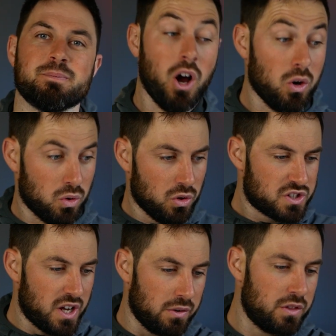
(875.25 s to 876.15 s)
Oh! Oh,
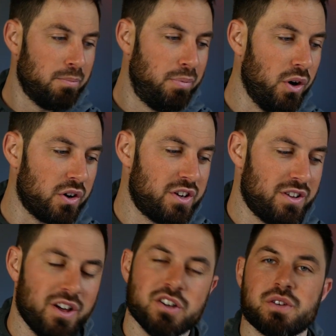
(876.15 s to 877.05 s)
also, the book.
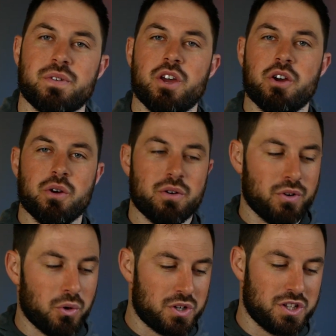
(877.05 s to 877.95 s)
Those of you who
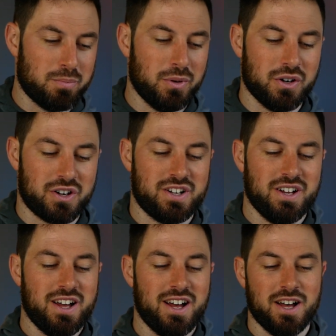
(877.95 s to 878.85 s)
have ordered the book,
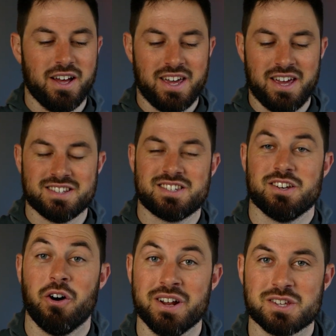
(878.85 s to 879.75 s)

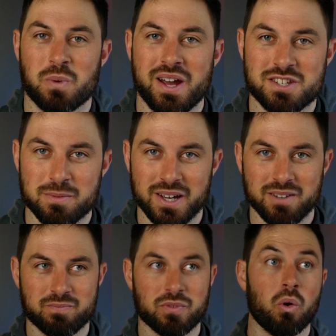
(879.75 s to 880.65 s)
it's on its way to me,